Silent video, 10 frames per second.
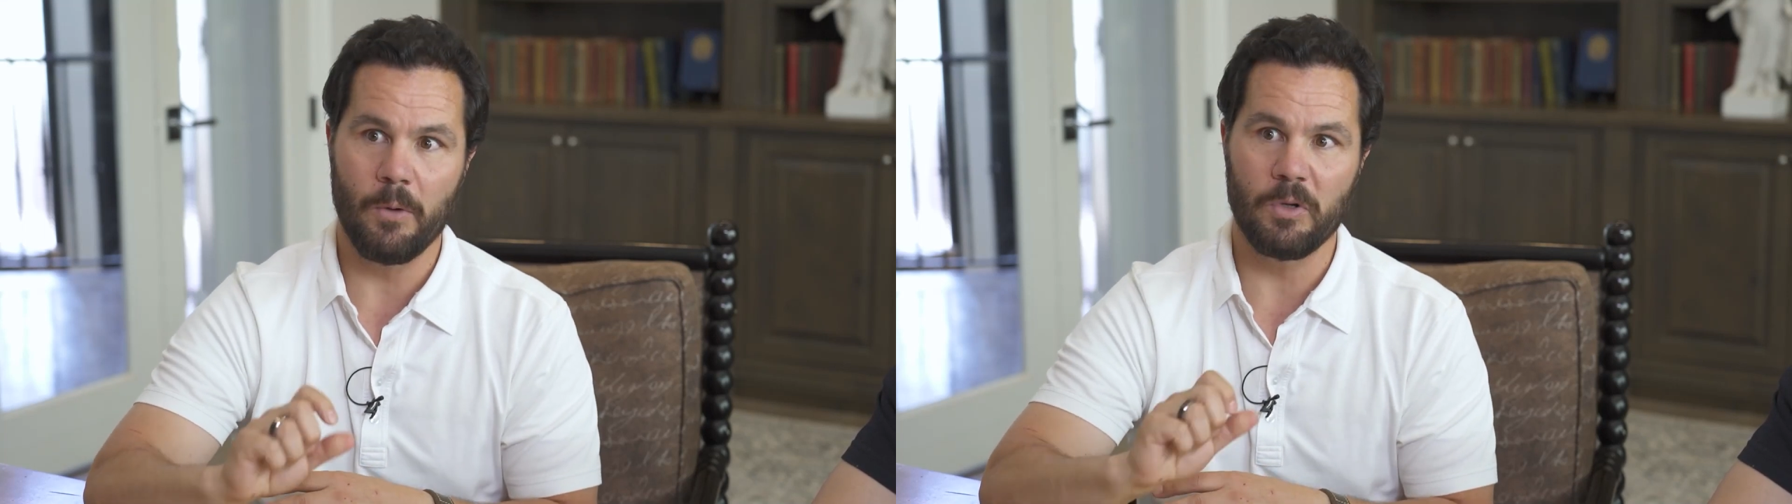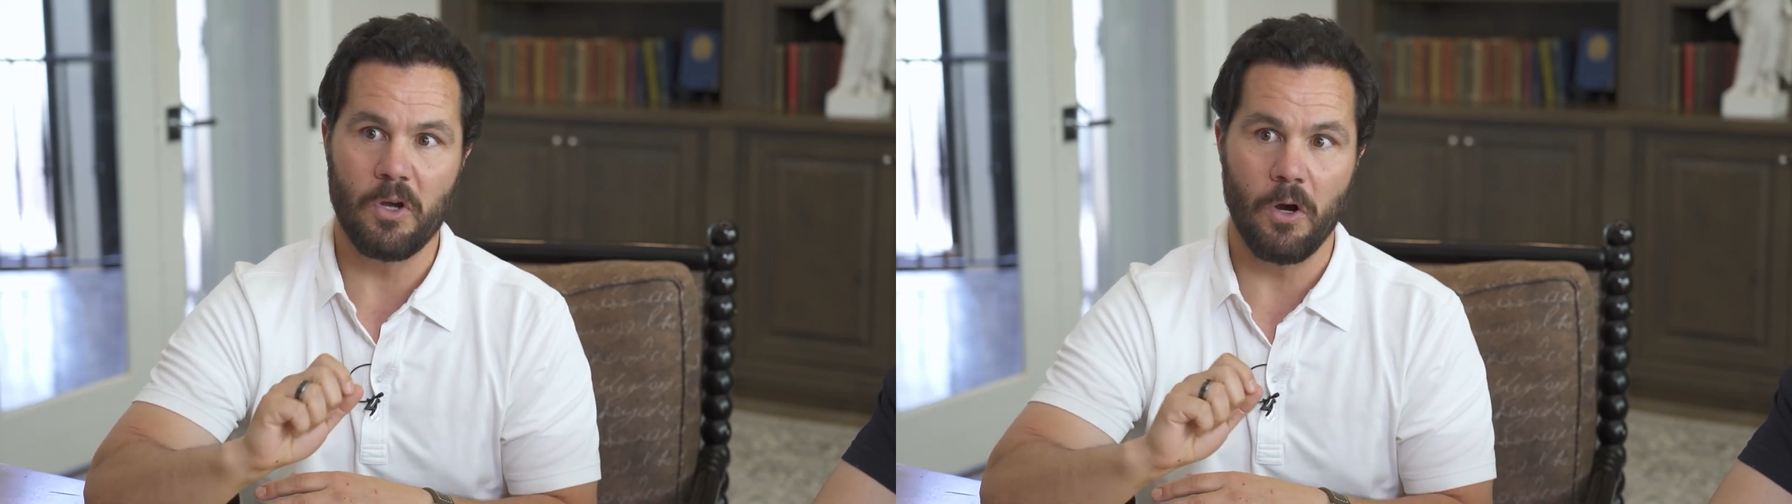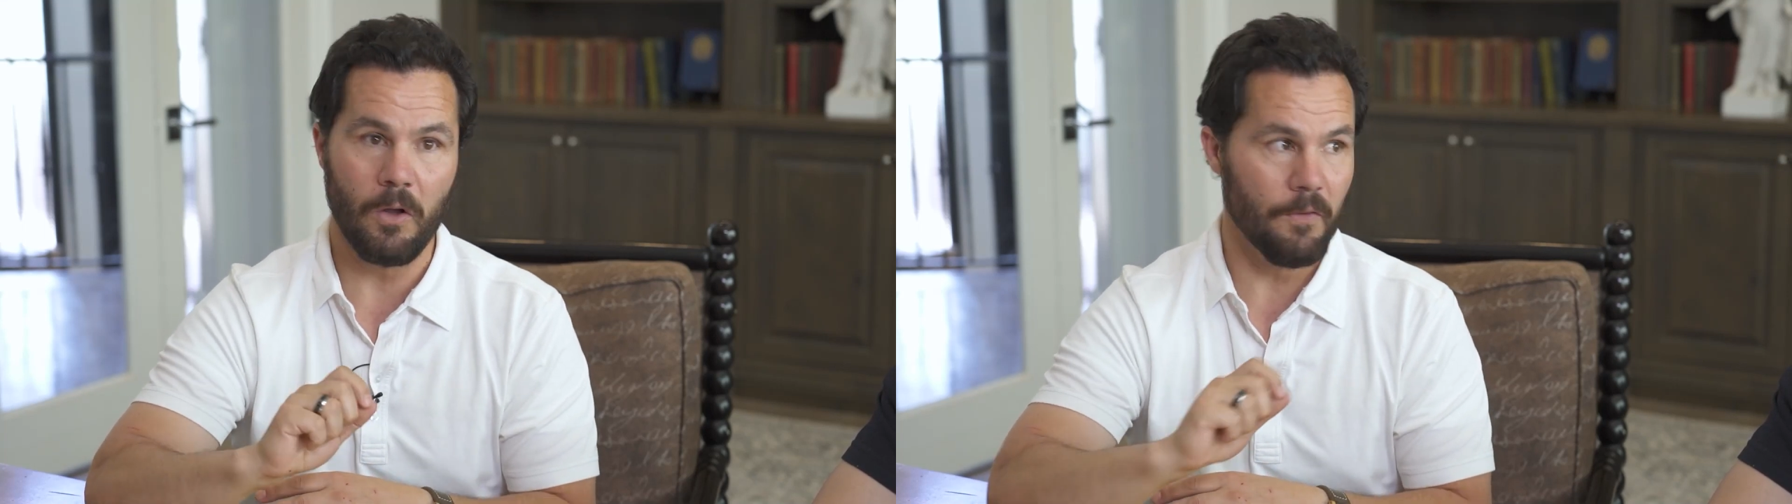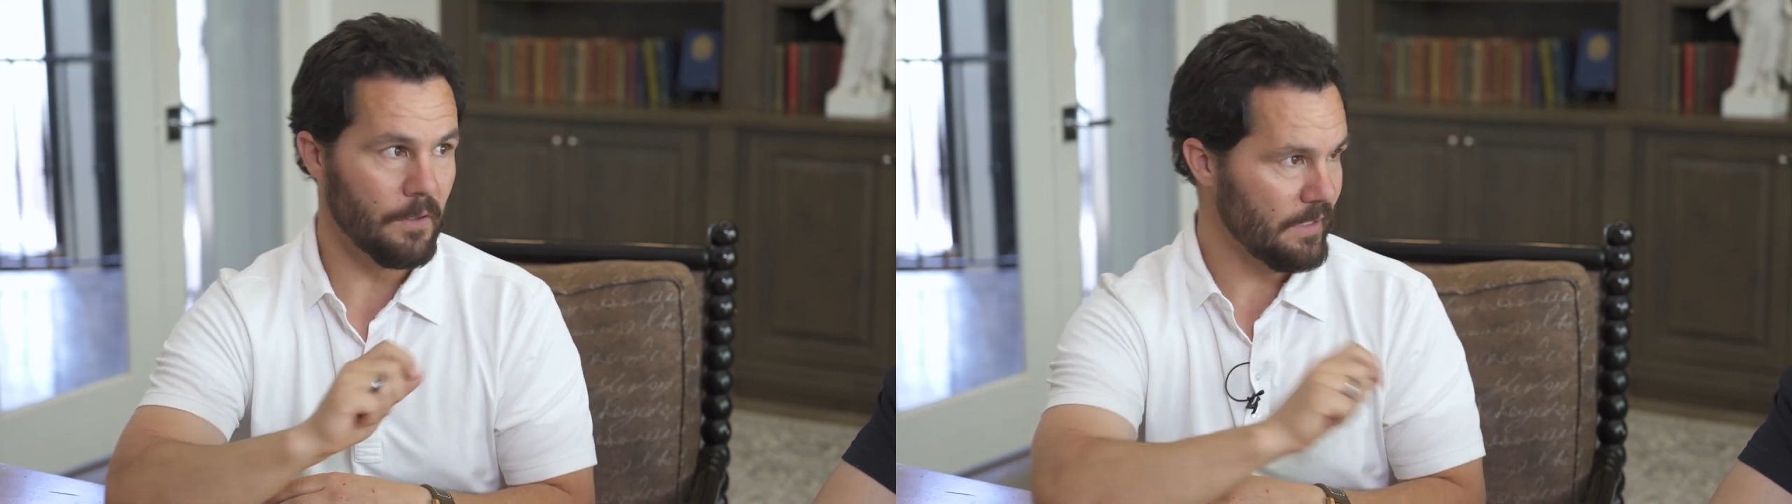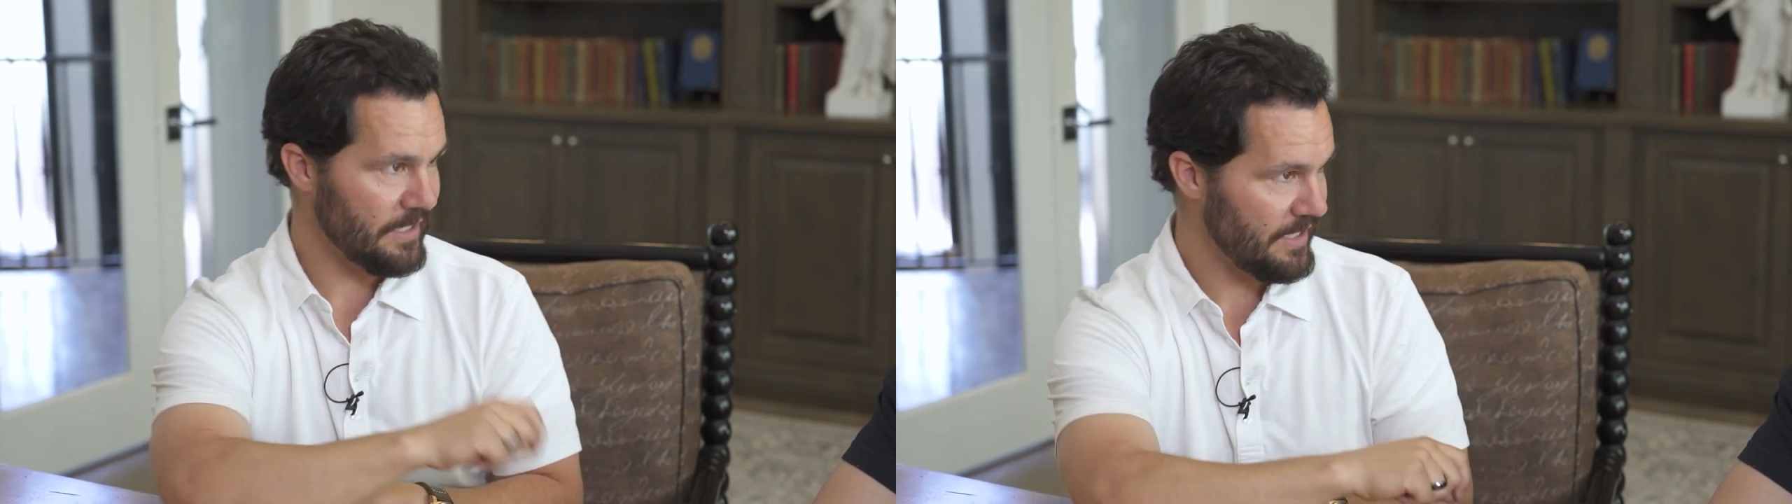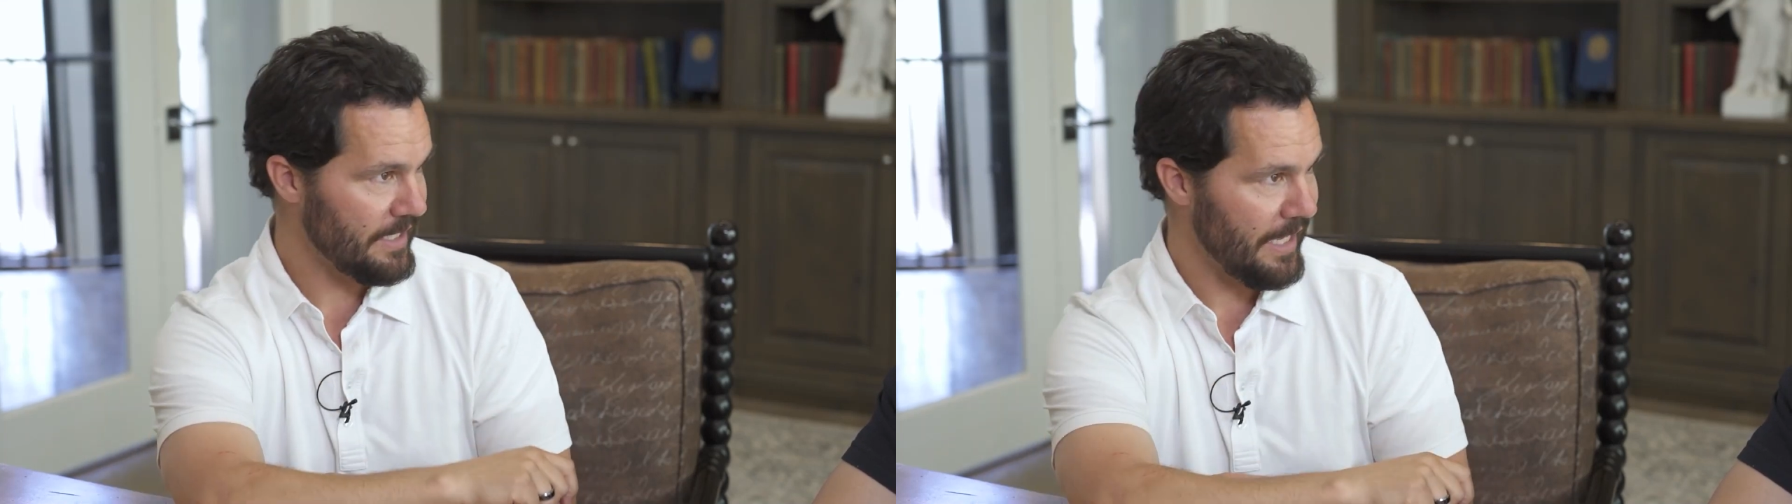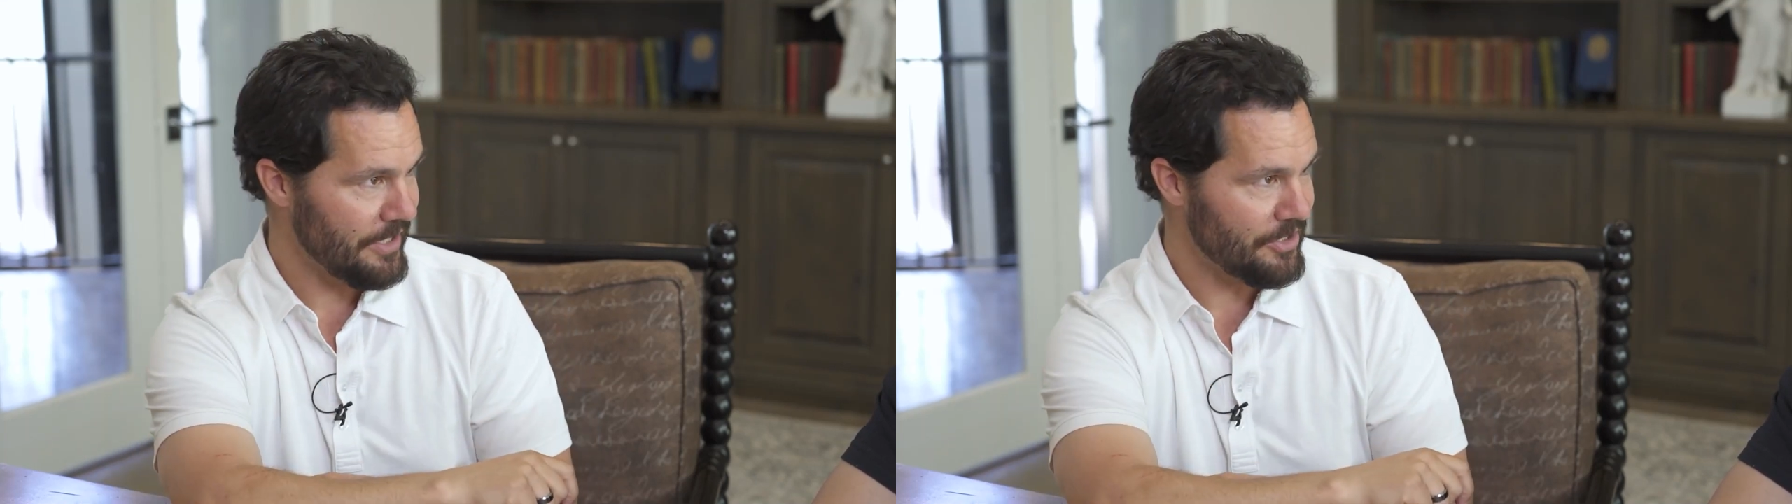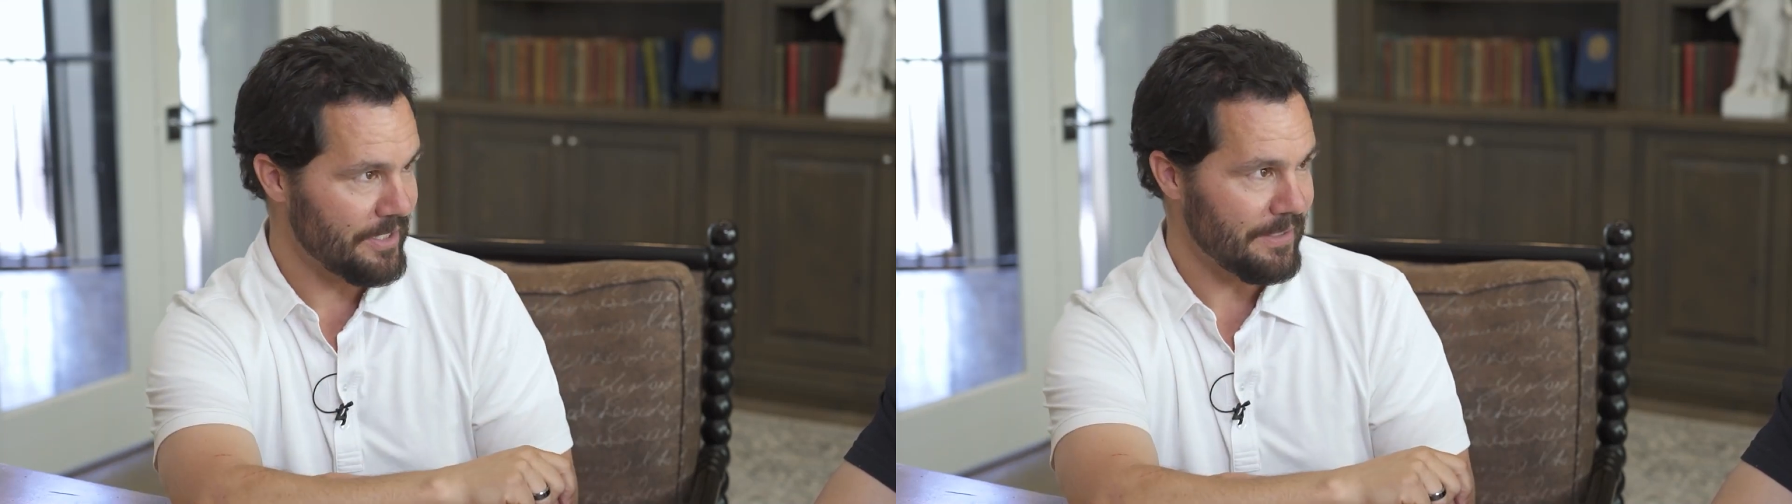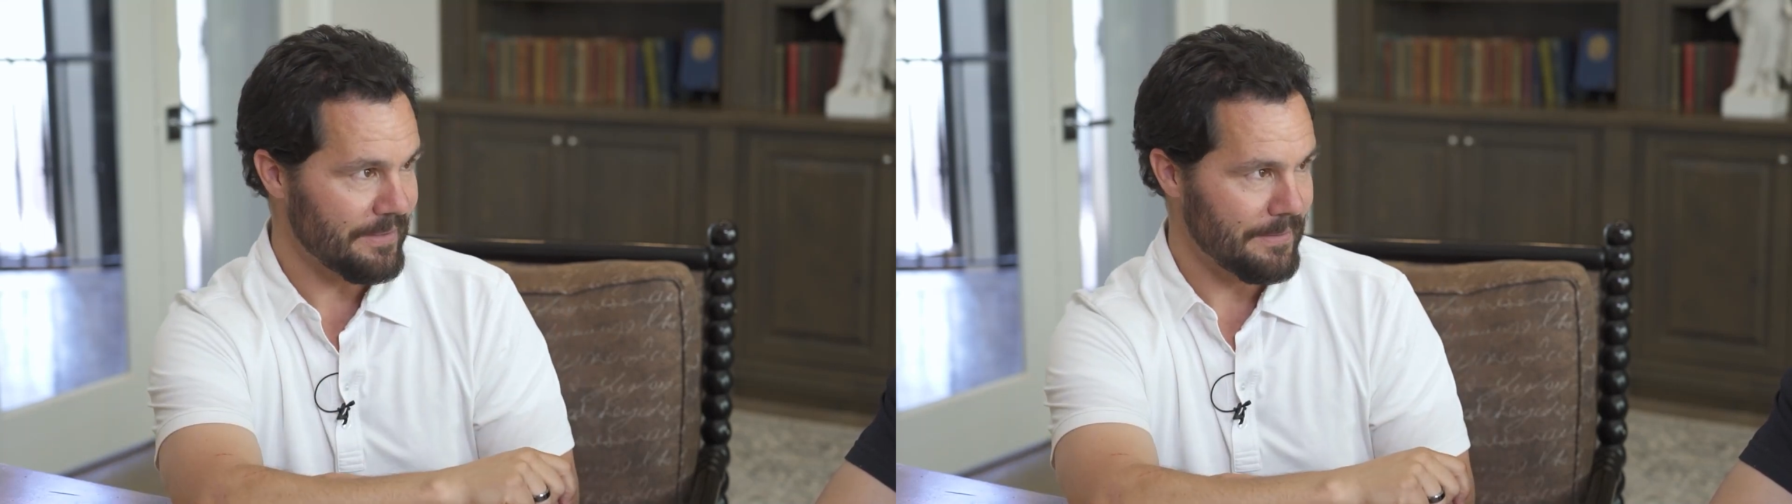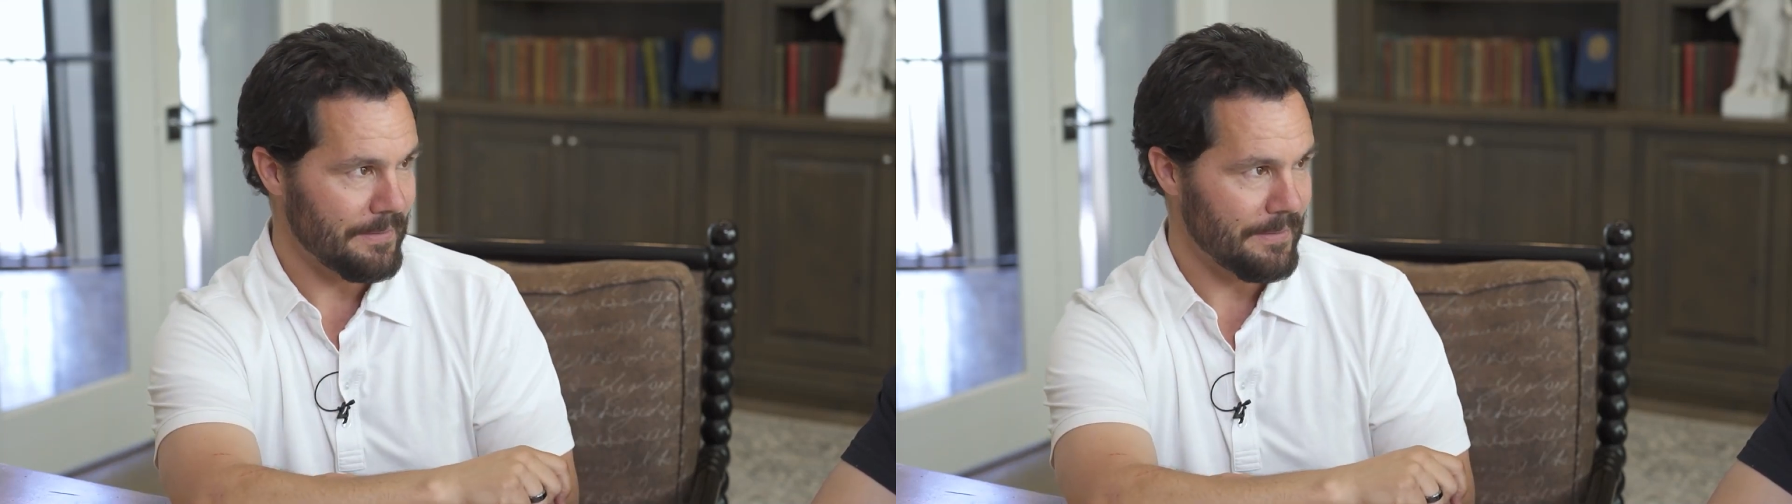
would call the listing agent